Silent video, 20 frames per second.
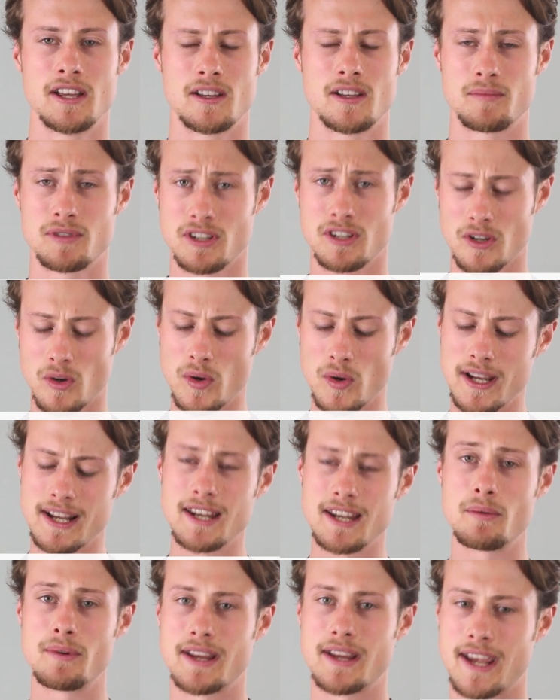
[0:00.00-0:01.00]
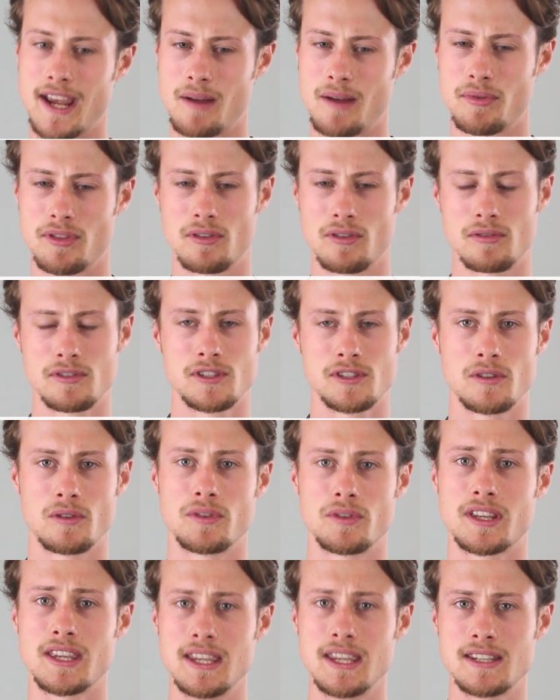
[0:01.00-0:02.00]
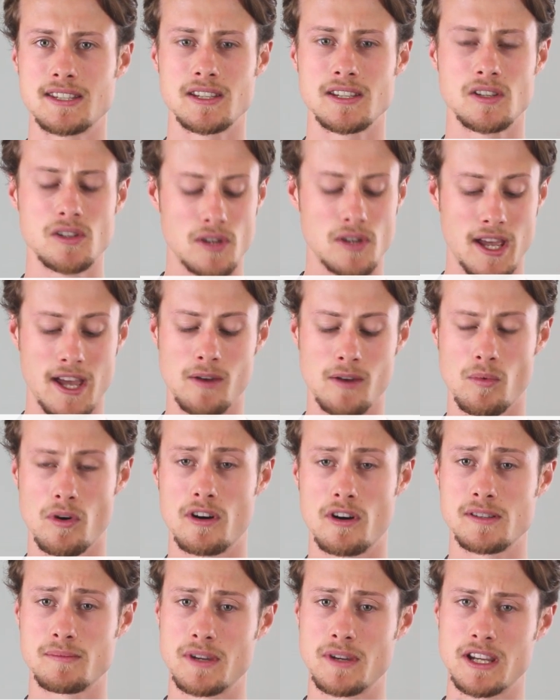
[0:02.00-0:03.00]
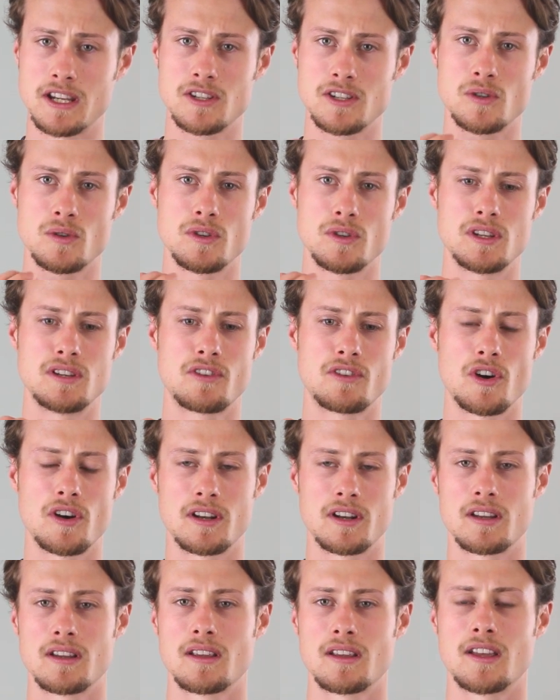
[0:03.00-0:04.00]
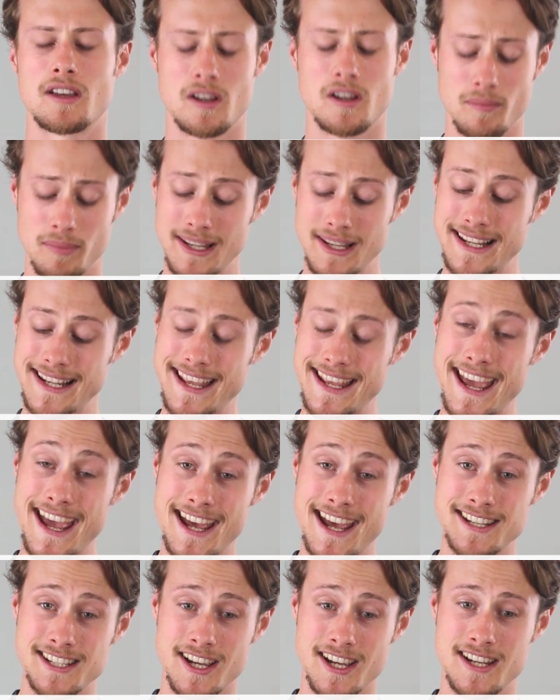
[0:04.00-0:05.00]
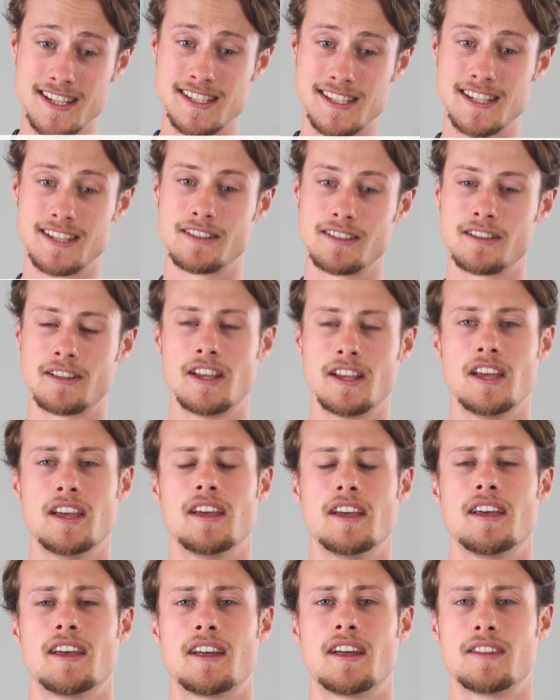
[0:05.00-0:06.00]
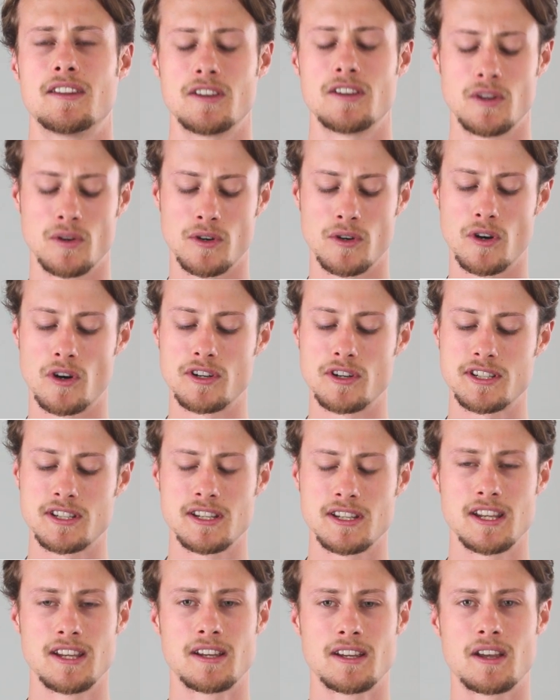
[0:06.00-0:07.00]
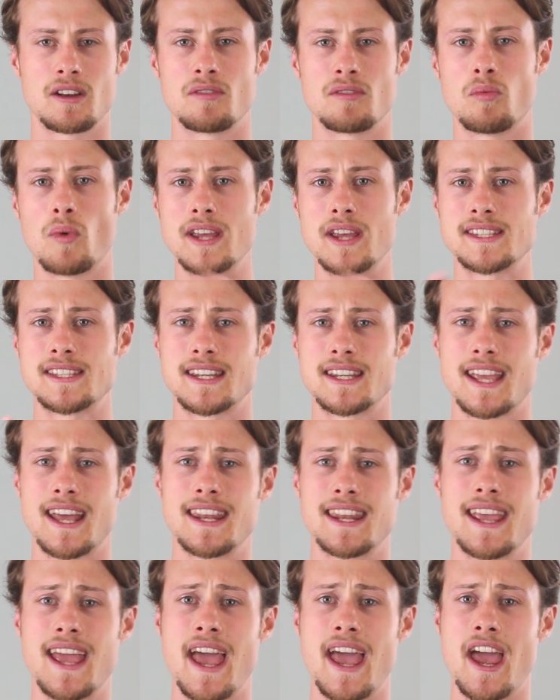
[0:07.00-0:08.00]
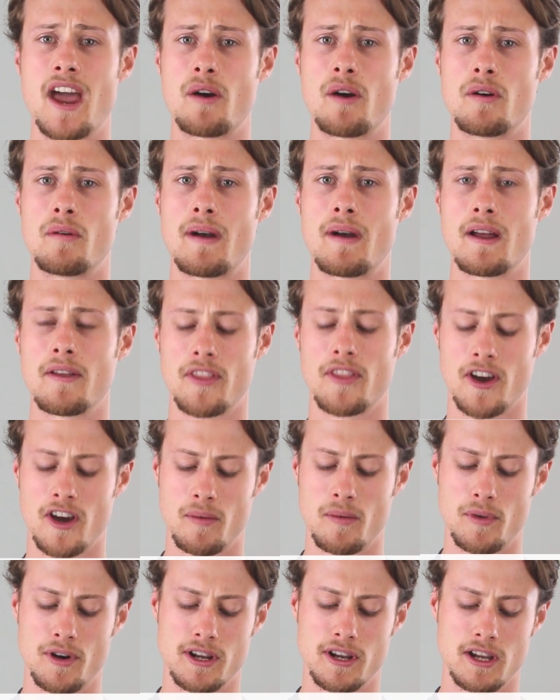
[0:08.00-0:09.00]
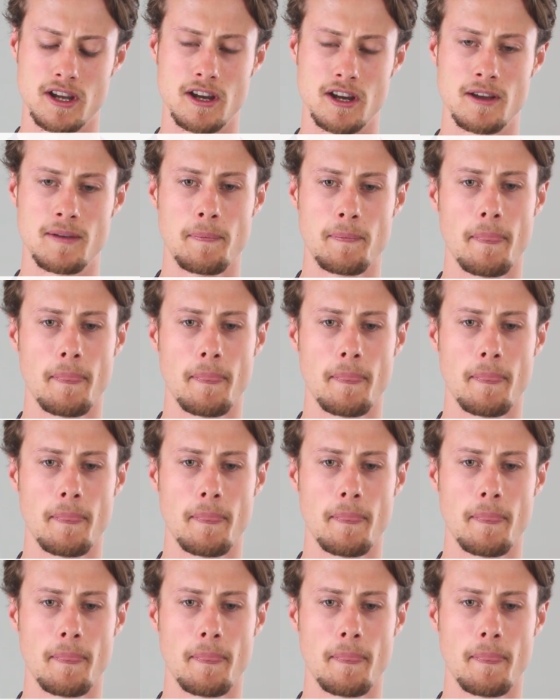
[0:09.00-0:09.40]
I'm just going to quickly recap though. So the key to good hand wah is making sure that you've got a completely airtight seal and that you're not kind of wasting any air around the harmonica.